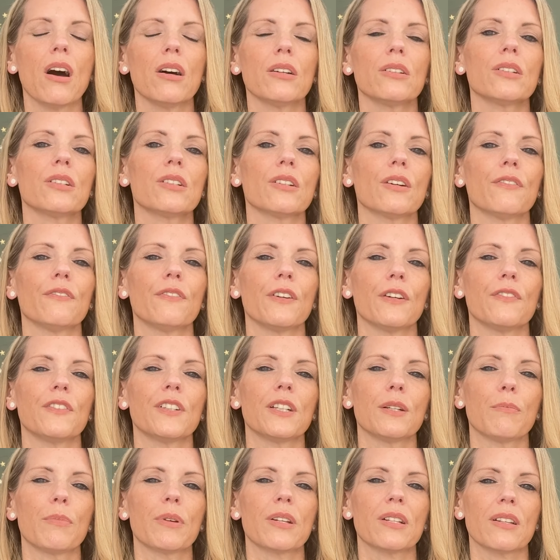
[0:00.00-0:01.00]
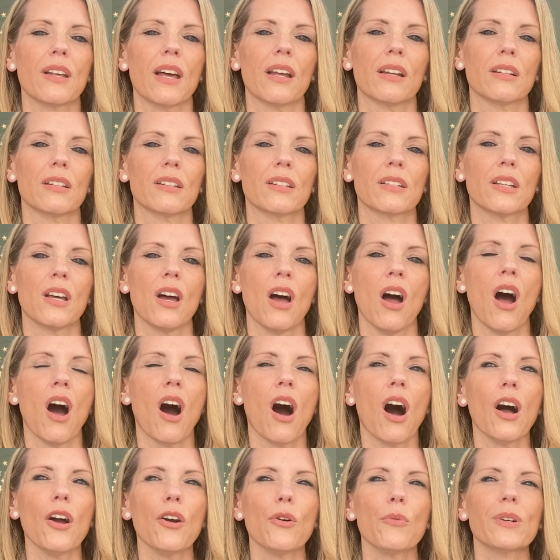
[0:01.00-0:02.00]
under fifty percent.
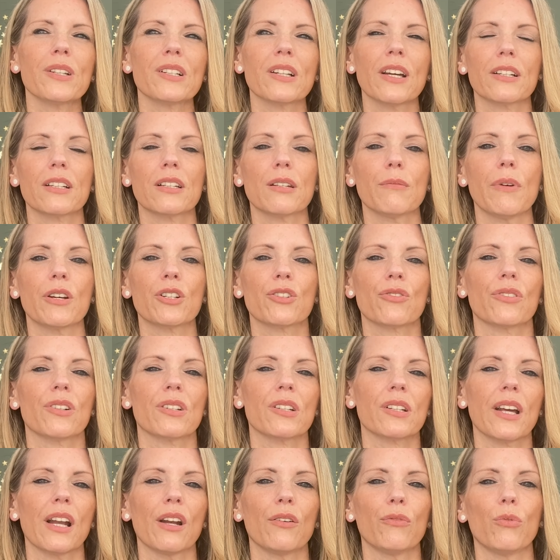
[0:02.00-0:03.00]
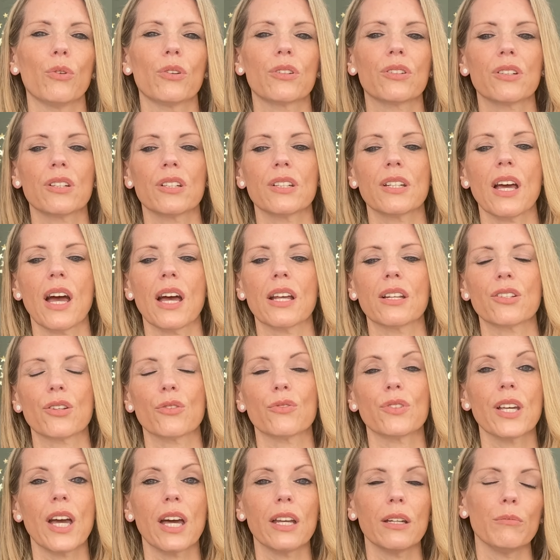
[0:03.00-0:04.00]
I always like to measure on a scale of one to ten,
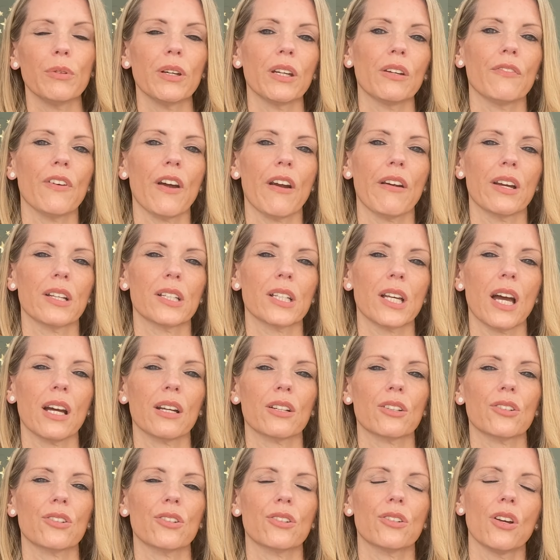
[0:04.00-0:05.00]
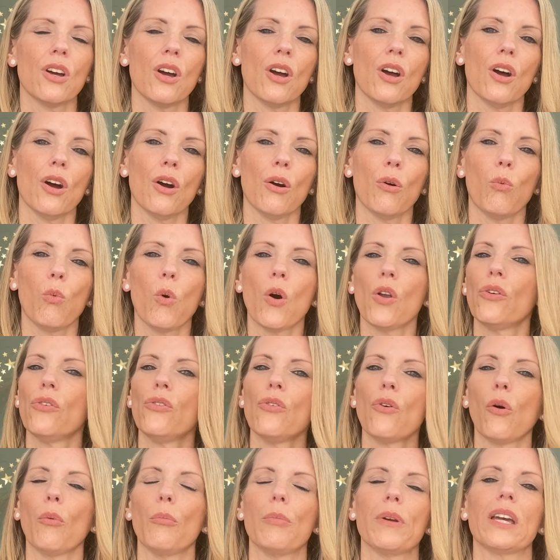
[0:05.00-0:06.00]
so ten being very attached, one
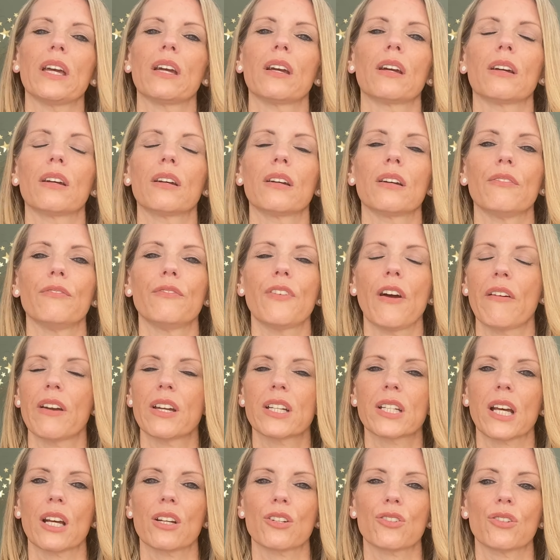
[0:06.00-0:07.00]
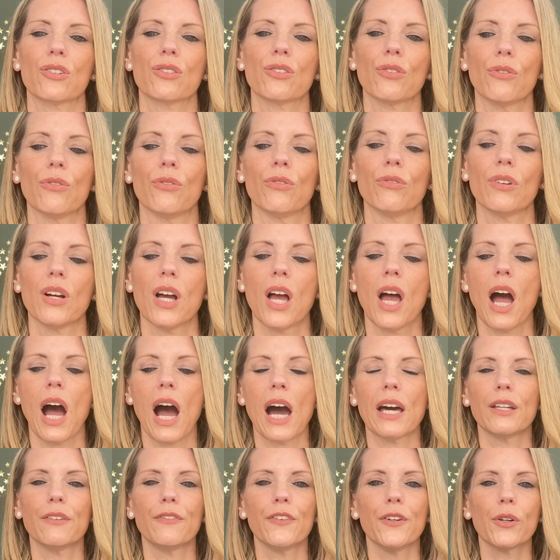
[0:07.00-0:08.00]
not being very attached at all.
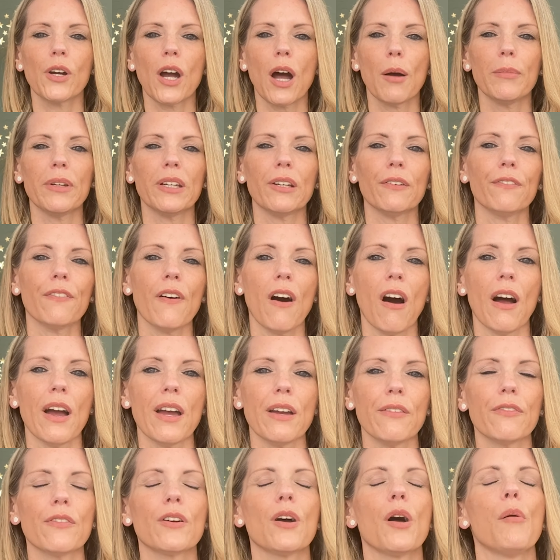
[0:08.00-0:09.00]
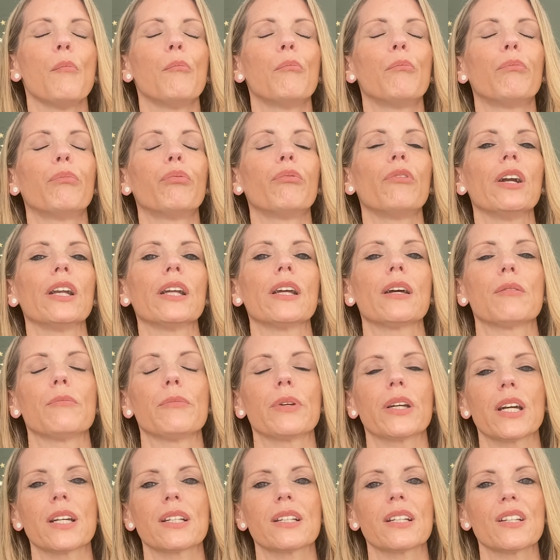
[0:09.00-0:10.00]
And if you come in at five, brilliant,
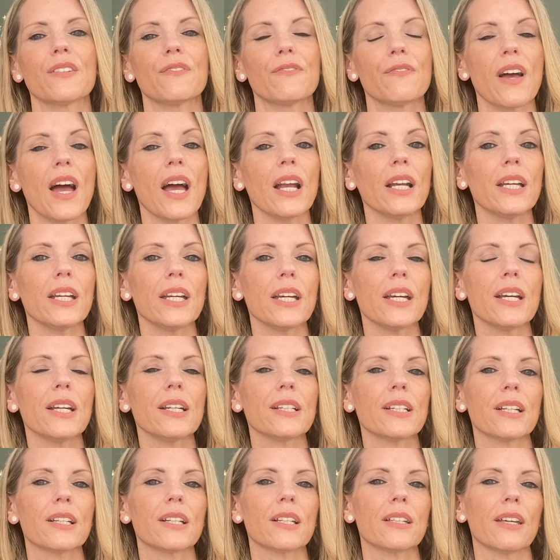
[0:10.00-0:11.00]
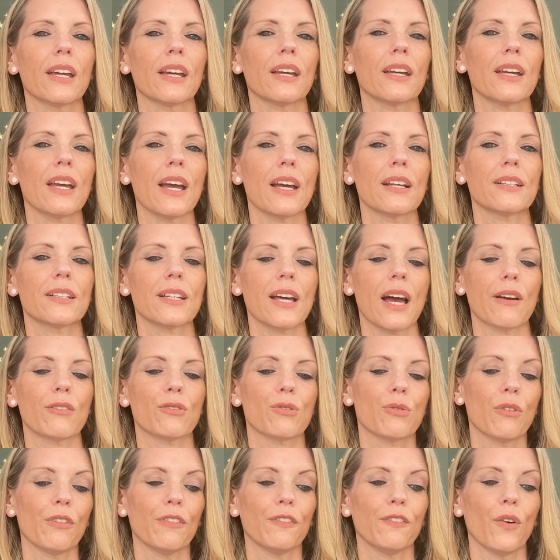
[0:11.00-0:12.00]
because it's fairly easy to then get down
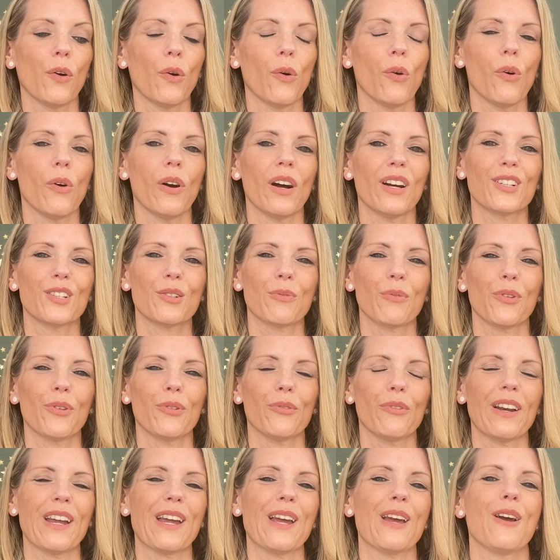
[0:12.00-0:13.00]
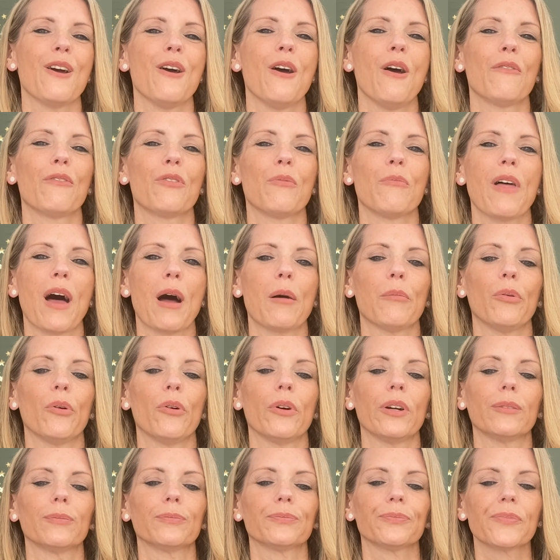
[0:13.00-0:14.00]
to a four and to a three from that
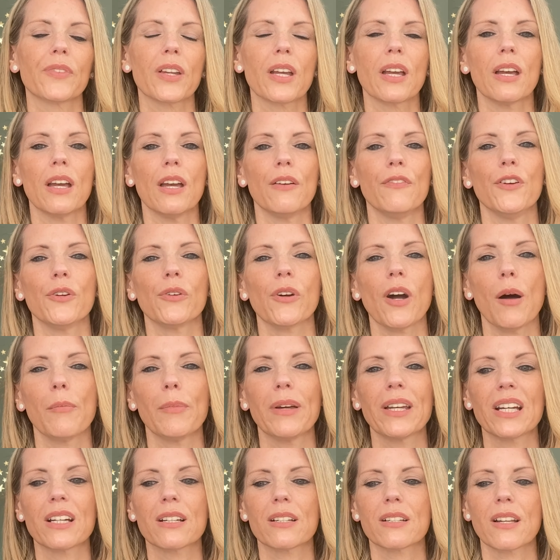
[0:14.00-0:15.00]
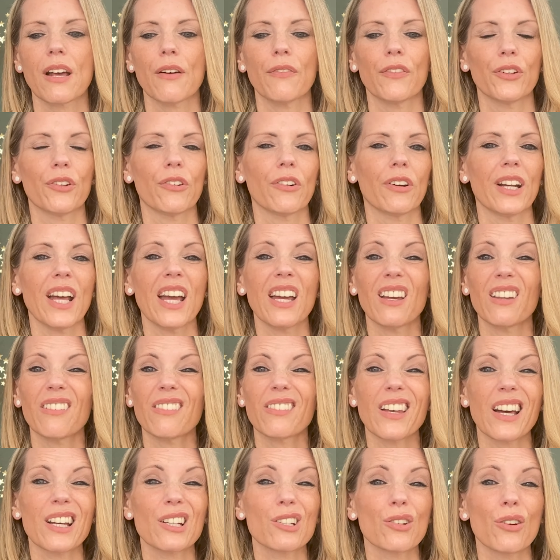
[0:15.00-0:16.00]
point. If you come in at a seven or an
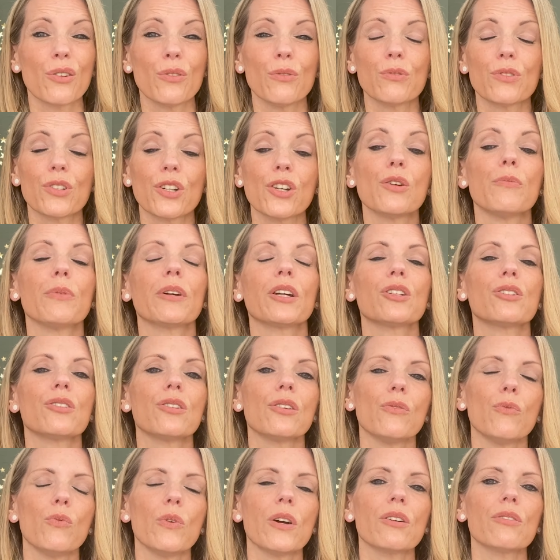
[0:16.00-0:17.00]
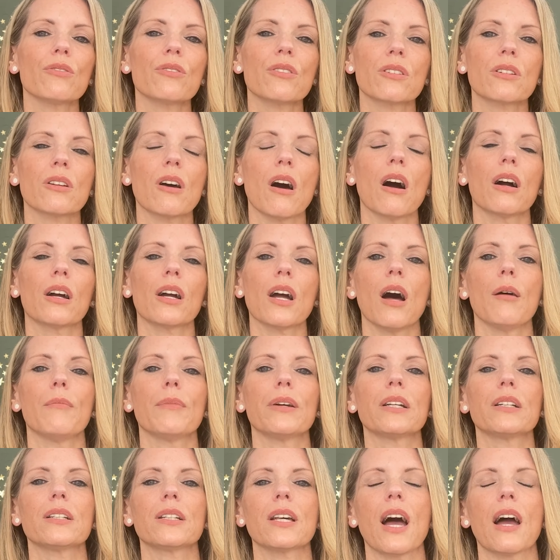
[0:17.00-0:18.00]
eight, that's cool too, because you will start
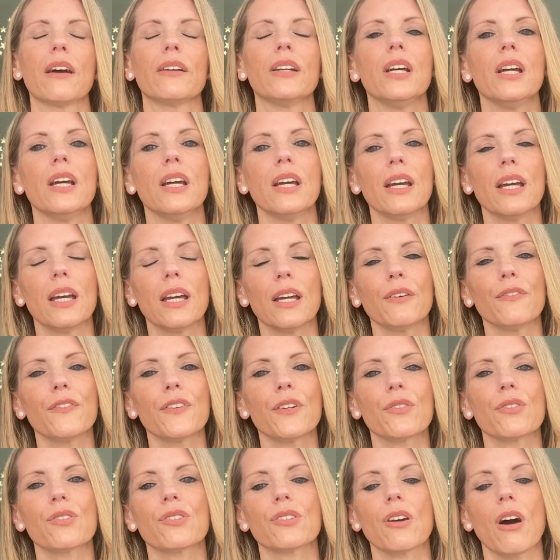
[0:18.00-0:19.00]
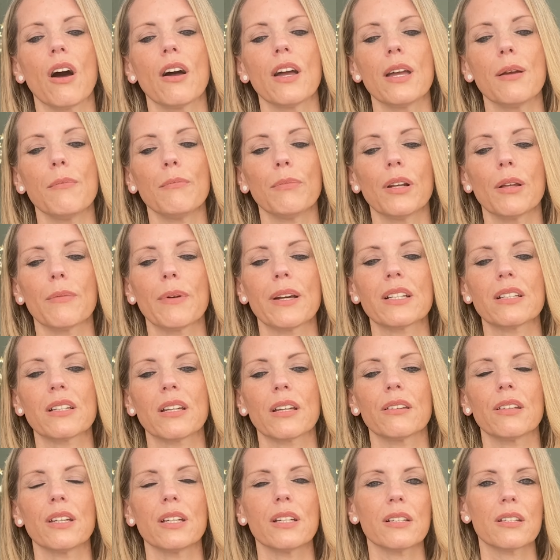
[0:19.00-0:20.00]
coming down if you start
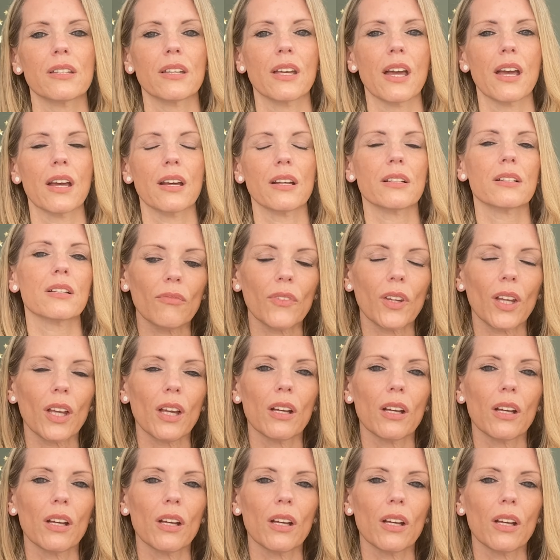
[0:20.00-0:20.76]
implementing these things.